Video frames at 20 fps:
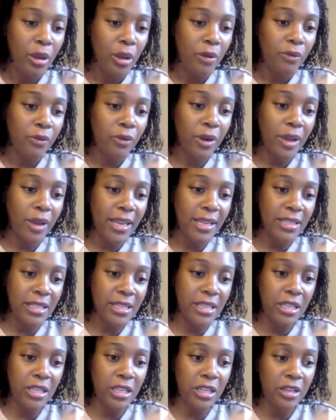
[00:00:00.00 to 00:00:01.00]

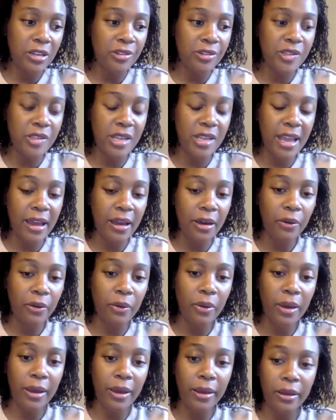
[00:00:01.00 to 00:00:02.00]
18 years
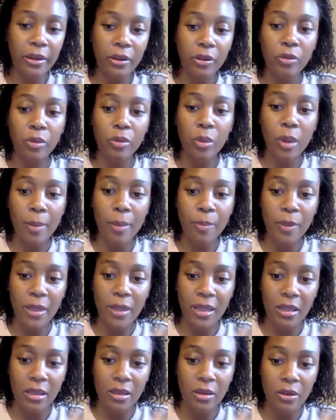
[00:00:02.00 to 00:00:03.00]
now. Grew up
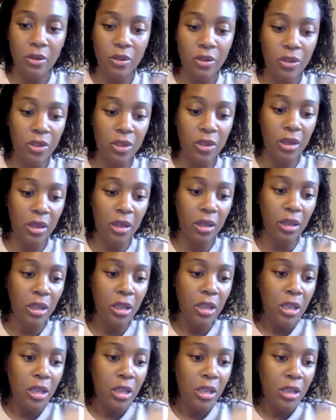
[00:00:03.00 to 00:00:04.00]
in the
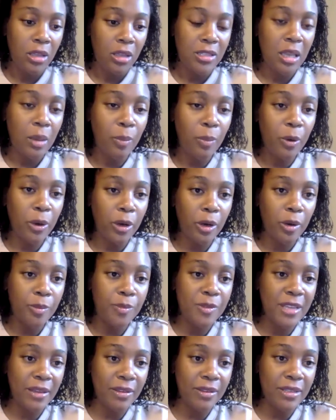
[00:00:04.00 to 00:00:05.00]

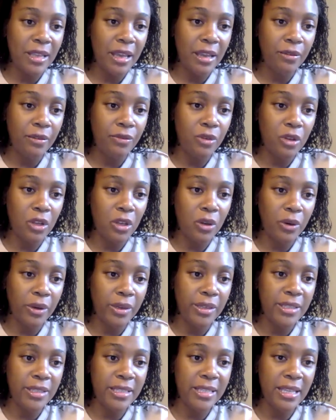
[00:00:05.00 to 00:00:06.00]
suburbs outside of New
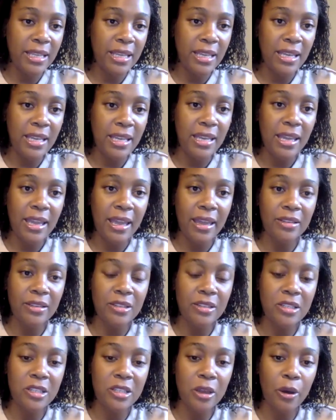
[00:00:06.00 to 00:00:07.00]
York City,
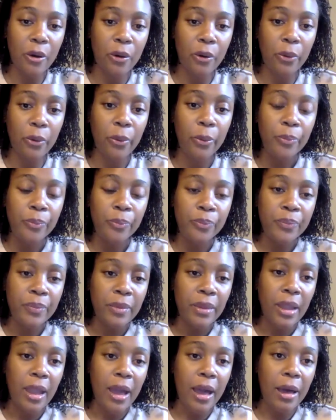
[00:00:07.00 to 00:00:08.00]
and so
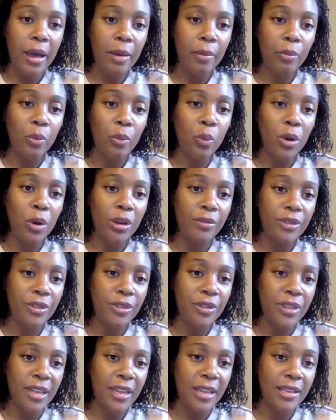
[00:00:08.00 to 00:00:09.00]
one of the
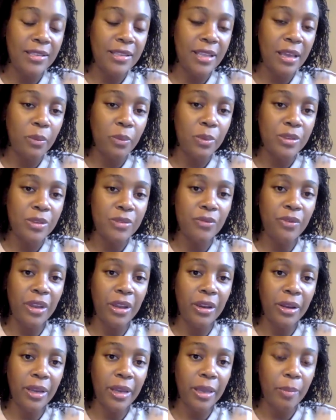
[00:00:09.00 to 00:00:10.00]
things that was
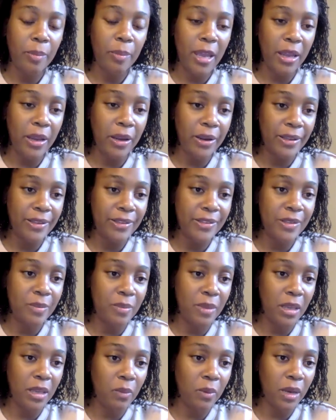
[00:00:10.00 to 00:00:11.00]
very apparent to
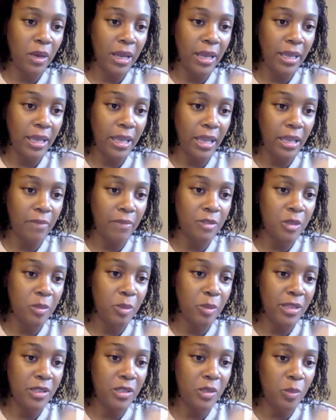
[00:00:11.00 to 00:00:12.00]
me when I came to
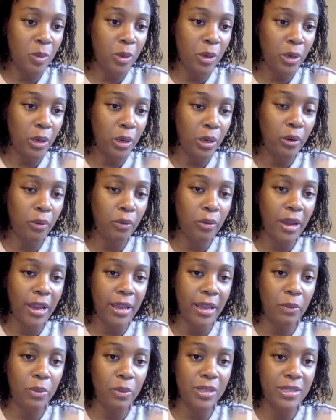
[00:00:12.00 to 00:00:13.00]
Pittsburgh,
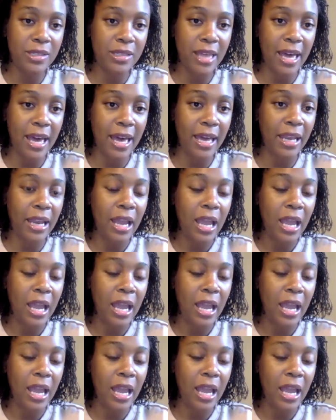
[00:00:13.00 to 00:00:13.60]
right, was that